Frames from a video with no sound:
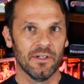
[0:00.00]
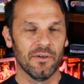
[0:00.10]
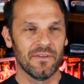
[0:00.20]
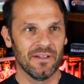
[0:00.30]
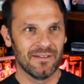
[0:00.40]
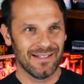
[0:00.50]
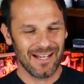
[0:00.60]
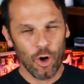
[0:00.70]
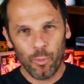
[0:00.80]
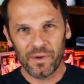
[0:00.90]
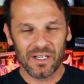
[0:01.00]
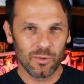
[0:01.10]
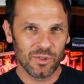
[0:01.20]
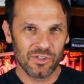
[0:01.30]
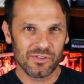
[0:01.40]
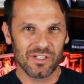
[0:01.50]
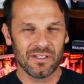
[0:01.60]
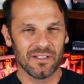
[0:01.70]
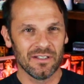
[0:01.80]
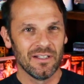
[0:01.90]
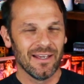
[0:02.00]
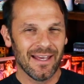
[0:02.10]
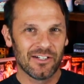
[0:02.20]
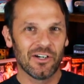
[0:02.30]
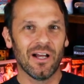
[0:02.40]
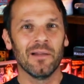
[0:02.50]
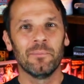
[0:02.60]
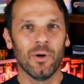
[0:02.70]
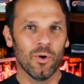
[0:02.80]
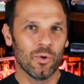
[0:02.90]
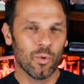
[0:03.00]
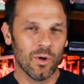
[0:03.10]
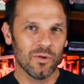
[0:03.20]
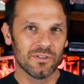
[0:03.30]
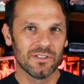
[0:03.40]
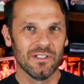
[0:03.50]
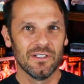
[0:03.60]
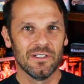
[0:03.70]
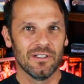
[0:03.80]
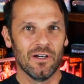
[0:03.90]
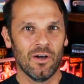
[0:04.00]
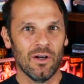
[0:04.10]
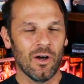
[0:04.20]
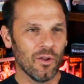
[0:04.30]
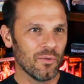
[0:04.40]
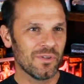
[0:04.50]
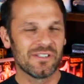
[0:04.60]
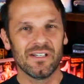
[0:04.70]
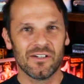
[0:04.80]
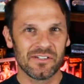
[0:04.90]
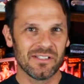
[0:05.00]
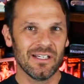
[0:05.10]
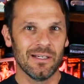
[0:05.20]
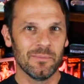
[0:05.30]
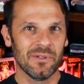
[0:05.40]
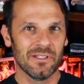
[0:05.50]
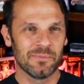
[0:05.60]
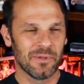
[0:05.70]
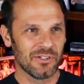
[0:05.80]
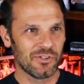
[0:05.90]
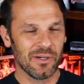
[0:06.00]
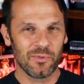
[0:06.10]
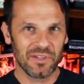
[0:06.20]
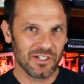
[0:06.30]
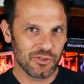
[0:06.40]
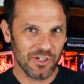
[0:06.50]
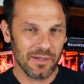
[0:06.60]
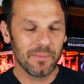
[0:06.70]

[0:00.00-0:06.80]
You know, the, the opening when you see the Edgar Allan Poe quote, uh, all that we see or seem is but a dream within a